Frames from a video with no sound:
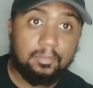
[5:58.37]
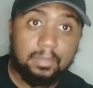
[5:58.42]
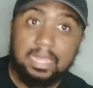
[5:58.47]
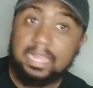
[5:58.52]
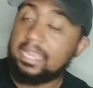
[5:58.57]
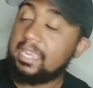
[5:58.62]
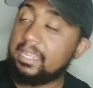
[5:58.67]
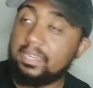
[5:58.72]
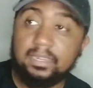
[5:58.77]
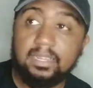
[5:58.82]

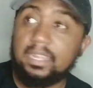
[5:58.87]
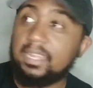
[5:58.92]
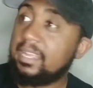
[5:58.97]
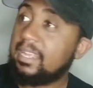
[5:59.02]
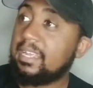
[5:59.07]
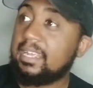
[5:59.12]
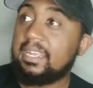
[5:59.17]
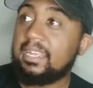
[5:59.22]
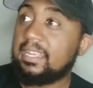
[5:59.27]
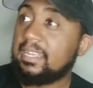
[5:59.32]
And
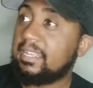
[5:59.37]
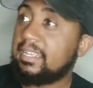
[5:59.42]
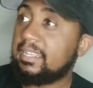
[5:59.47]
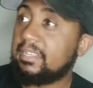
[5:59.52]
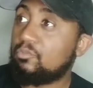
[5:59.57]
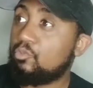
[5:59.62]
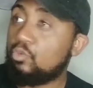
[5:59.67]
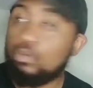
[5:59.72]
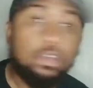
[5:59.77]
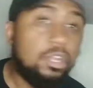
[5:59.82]

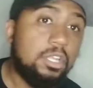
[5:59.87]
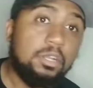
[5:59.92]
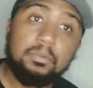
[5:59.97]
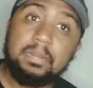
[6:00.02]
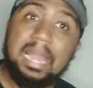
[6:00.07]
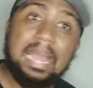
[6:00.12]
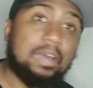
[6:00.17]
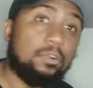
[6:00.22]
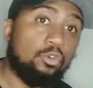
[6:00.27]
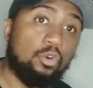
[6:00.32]
William
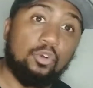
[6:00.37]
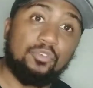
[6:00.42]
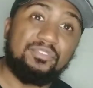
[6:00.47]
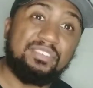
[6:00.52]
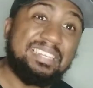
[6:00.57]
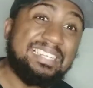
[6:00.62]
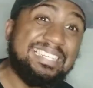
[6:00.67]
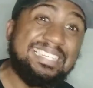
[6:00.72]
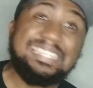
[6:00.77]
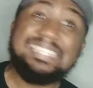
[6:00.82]
got off
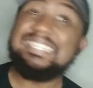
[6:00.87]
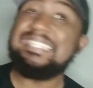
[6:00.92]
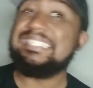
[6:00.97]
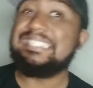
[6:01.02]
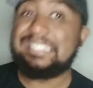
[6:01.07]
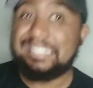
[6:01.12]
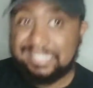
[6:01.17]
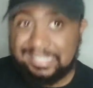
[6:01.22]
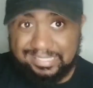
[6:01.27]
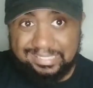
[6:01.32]

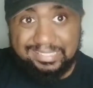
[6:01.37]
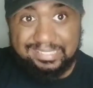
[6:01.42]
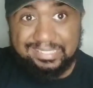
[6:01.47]
easy.